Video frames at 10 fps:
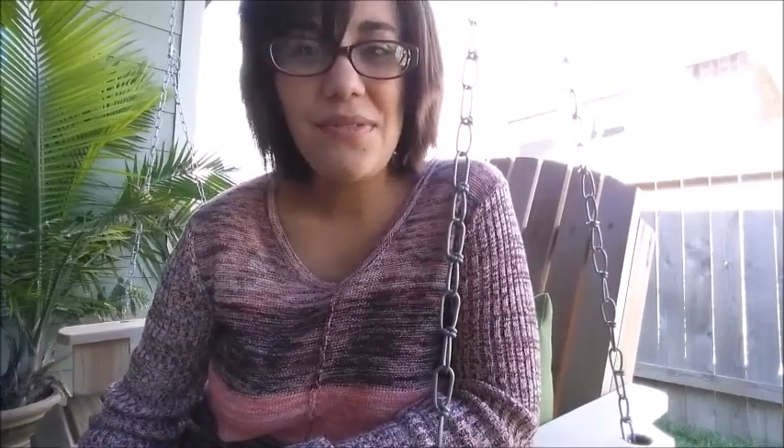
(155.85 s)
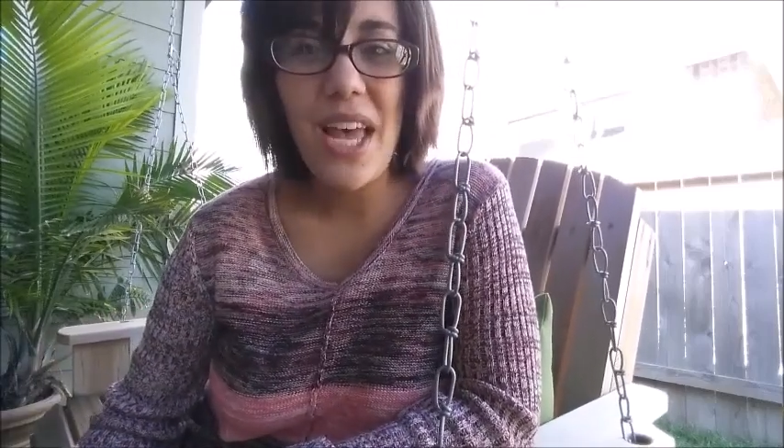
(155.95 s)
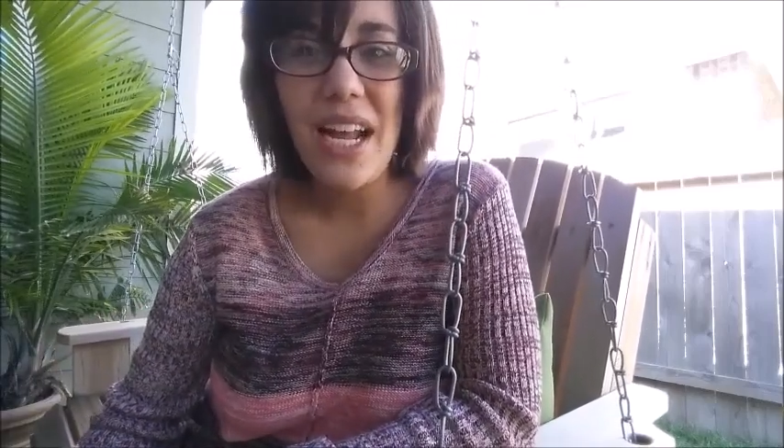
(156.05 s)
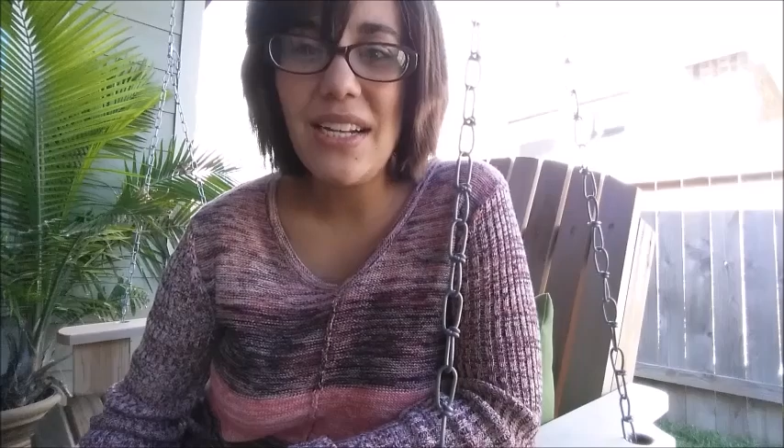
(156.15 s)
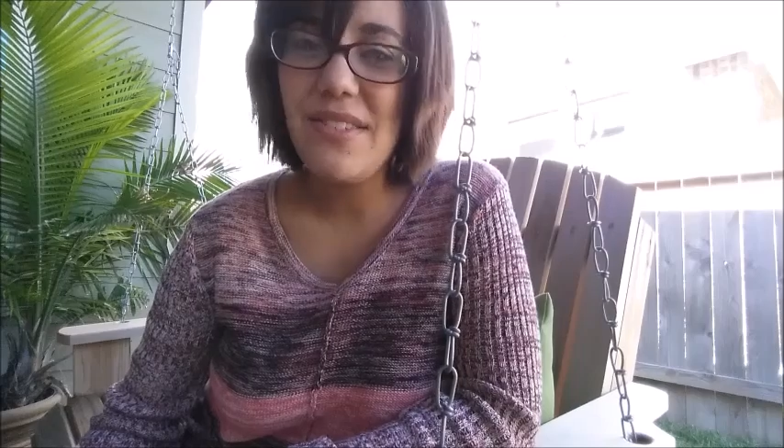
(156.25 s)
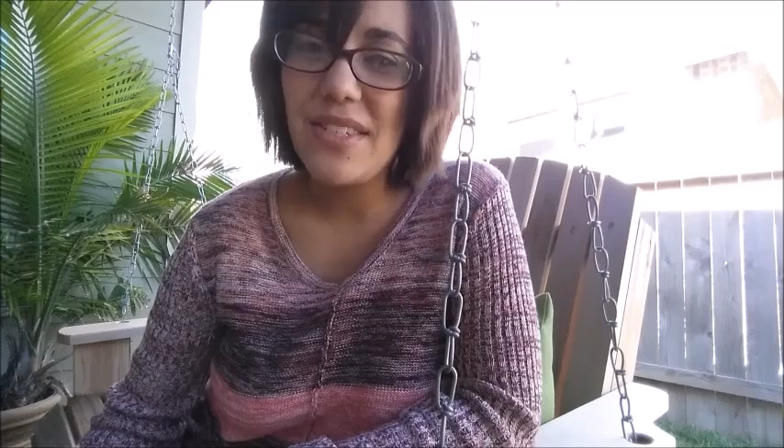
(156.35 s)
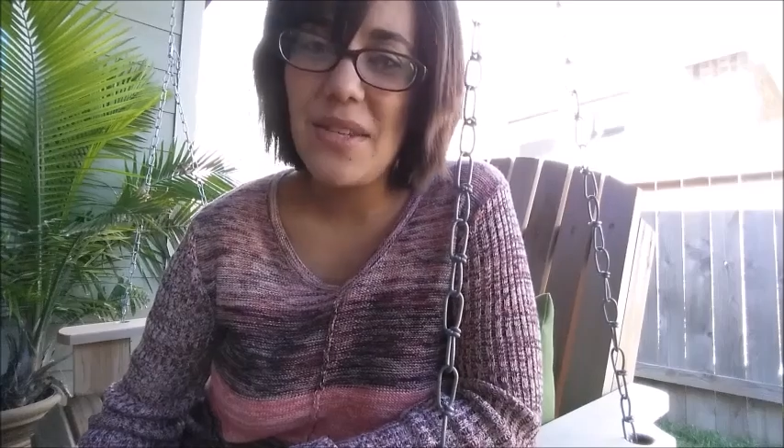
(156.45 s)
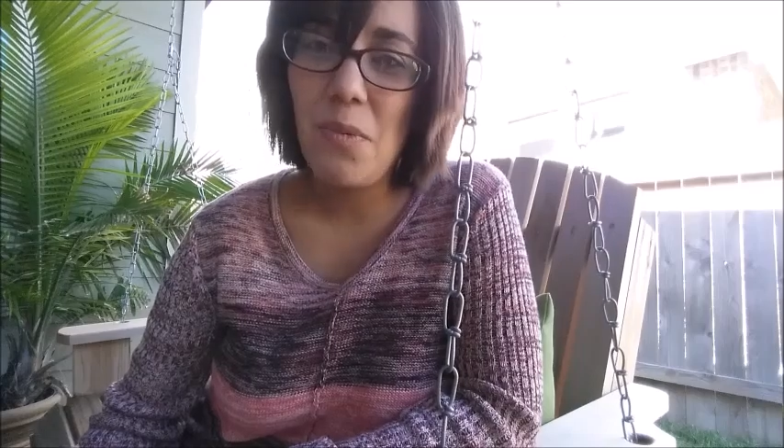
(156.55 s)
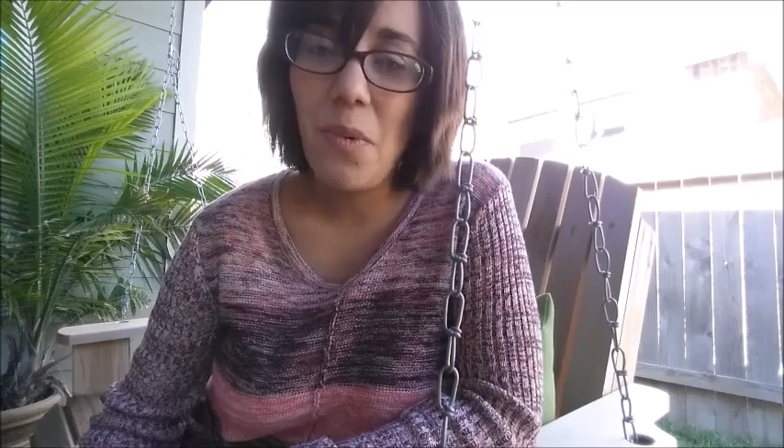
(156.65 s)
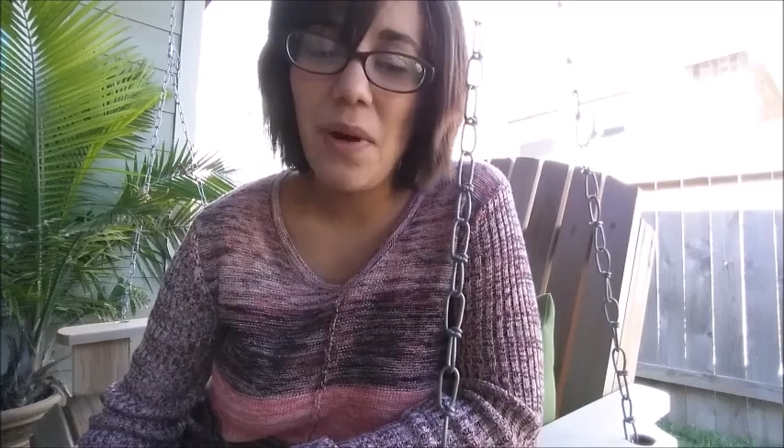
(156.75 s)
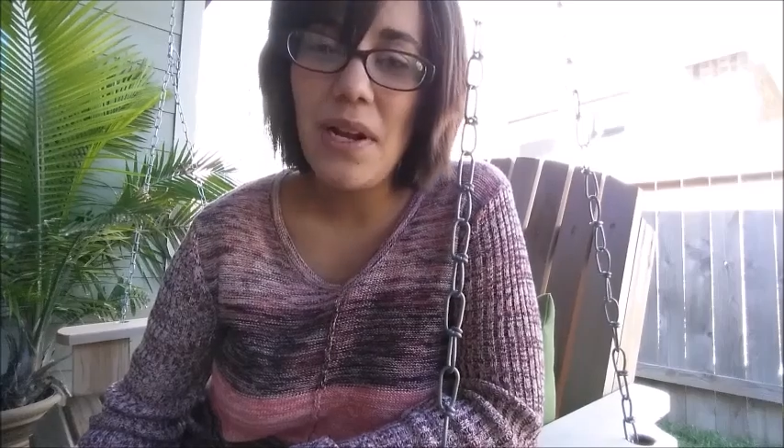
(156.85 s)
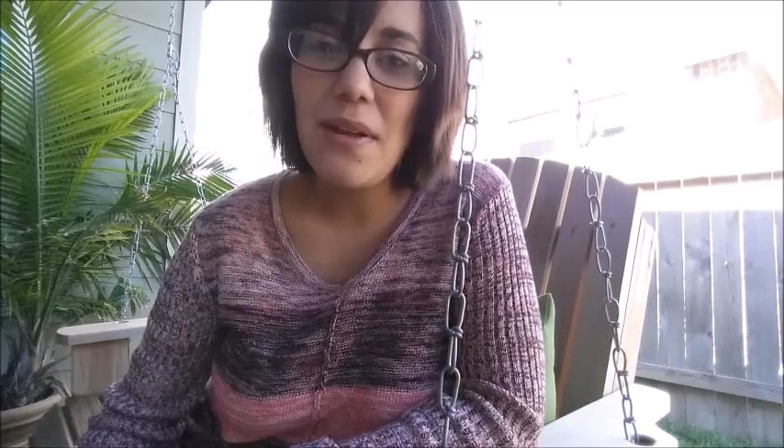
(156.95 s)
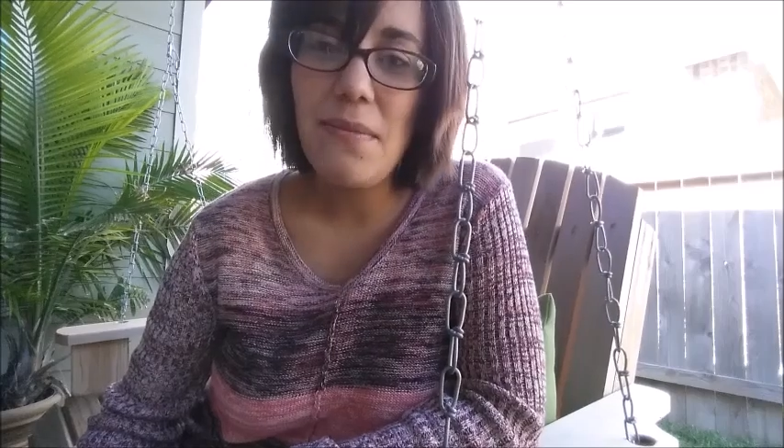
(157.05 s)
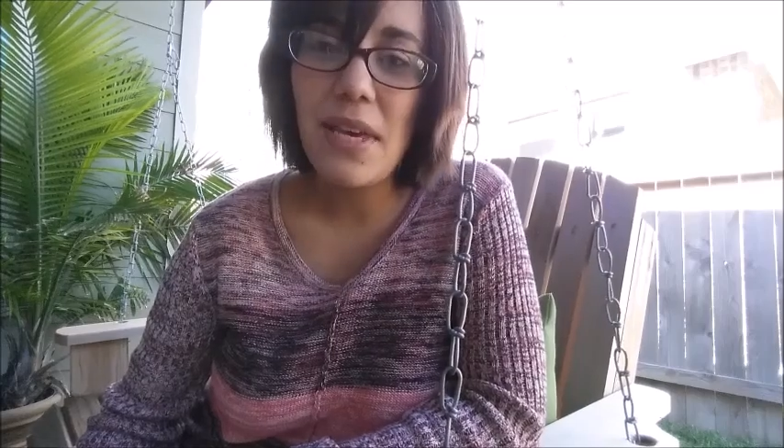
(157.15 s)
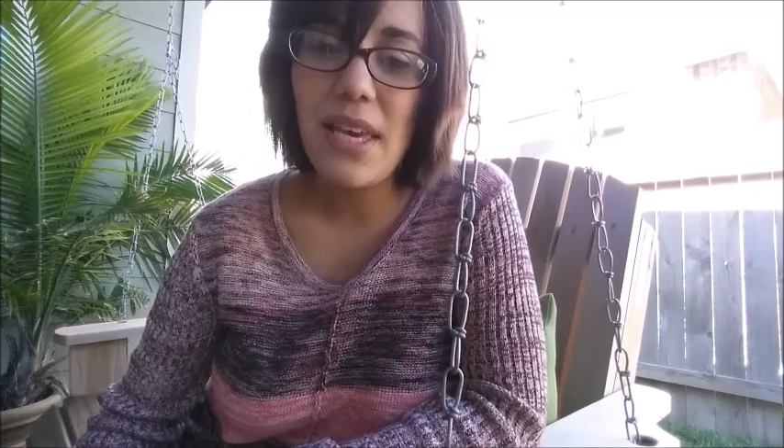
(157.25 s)
kind of
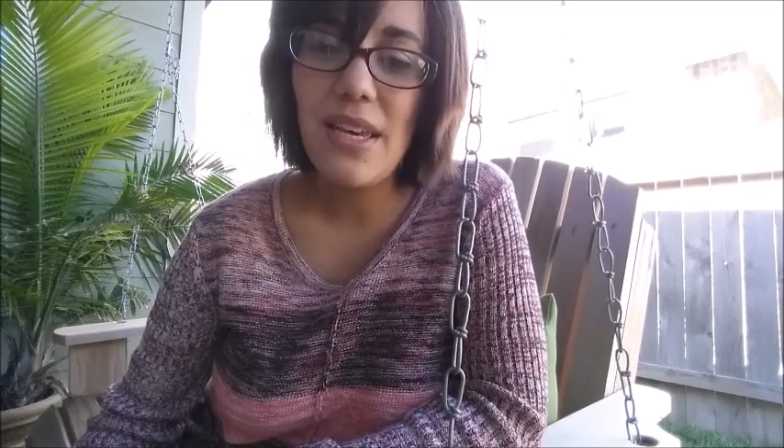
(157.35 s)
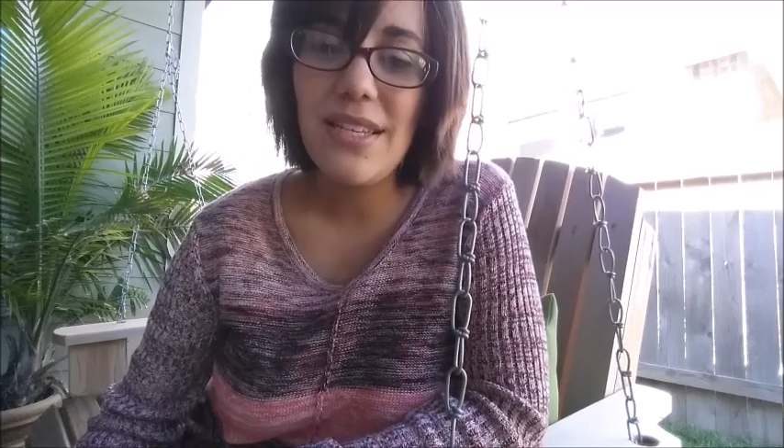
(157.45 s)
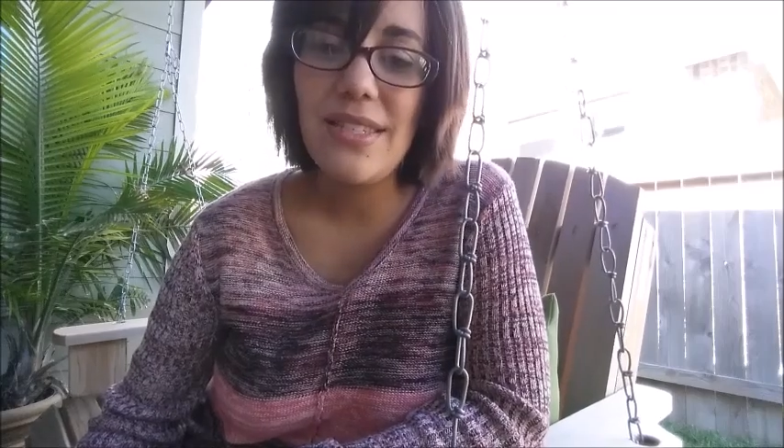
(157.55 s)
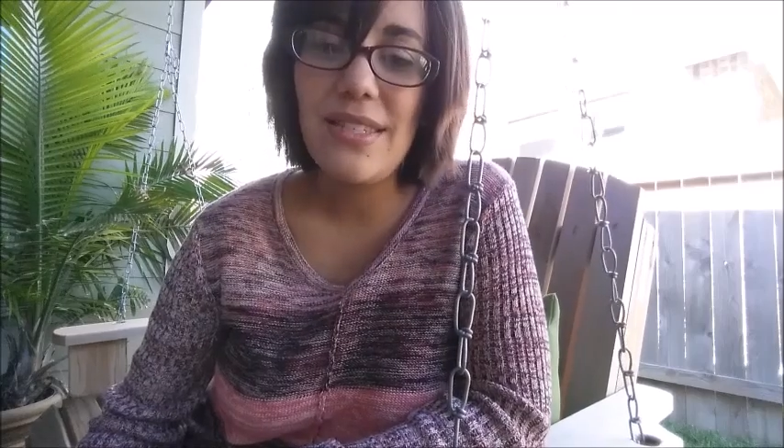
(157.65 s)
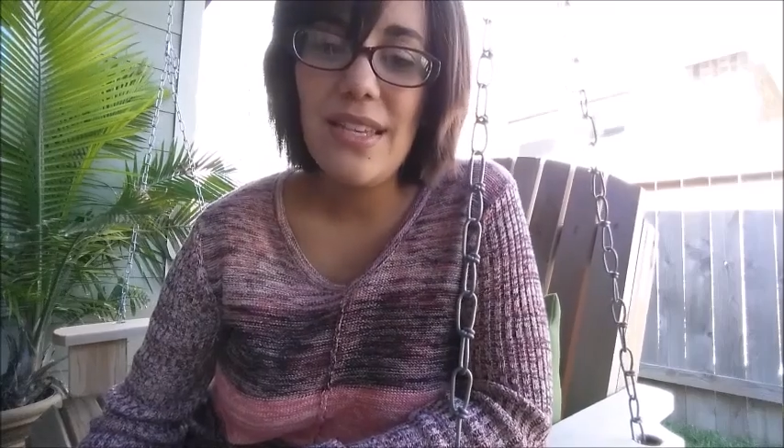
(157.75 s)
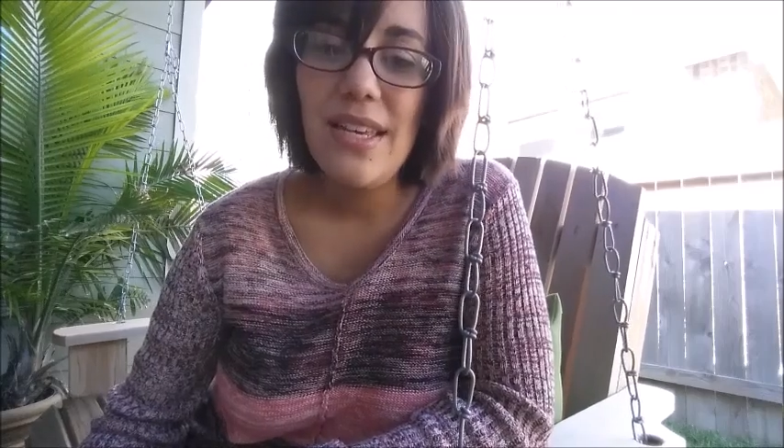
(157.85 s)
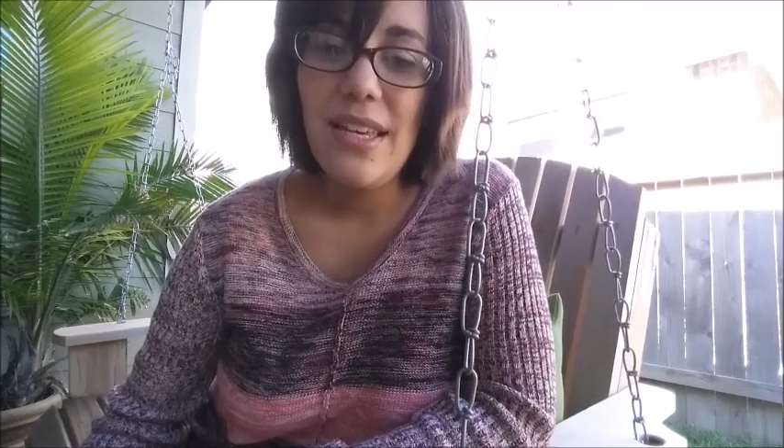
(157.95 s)
disappointed, because